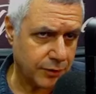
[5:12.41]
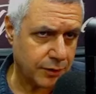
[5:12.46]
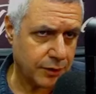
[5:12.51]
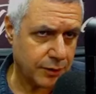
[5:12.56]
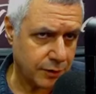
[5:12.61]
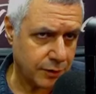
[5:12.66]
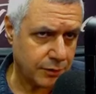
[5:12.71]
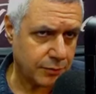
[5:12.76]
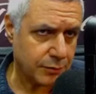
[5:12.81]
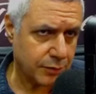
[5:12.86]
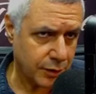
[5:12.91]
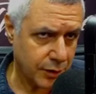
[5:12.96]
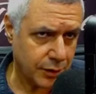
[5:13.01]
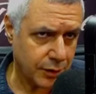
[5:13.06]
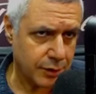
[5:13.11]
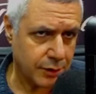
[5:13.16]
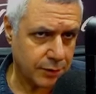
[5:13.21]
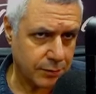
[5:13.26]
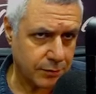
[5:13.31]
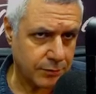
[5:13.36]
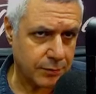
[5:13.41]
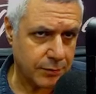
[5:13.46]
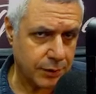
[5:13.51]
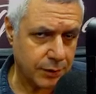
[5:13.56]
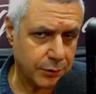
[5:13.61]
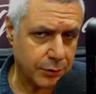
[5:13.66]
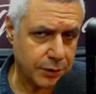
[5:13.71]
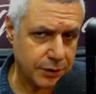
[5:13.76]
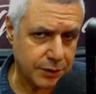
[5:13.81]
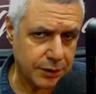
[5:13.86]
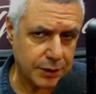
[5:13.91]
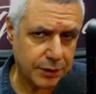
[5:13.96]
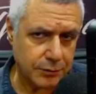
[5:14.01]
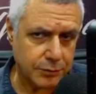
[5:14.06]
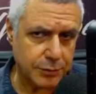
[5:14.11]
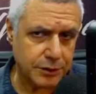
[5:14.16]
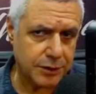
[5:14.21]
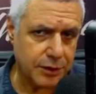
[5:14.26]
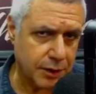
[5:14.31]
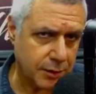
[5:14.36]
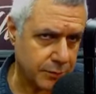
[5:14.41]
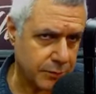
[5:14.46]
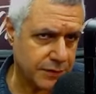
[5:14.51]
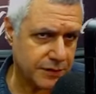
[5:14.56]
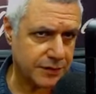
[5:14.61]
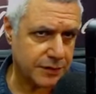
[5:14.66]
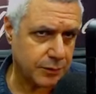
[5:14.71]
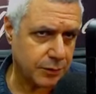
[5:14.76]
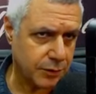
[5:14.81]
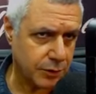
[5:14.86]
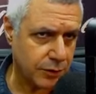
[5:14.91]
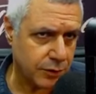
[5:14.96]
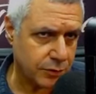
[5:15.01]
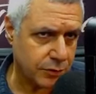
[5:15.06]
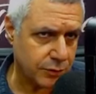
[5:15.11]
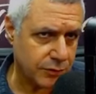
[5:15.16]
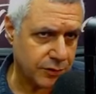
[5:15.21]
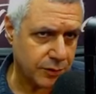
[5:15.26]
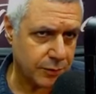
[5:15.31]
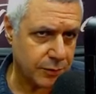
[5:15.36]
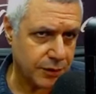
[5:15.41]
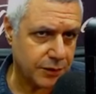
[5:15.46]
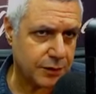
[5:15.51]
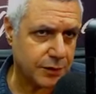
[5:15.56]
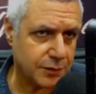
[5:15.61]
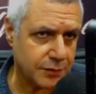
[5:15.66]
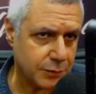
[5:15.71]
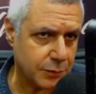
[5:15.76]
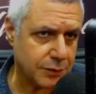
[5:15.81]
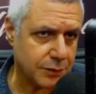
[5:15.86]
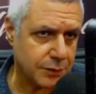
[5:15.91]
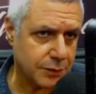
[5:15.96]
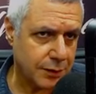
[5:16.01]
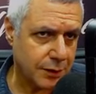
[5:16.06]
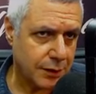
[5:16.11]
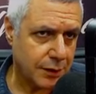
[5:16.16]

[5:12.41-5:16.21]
And with the embassy, we're going to do some meetings with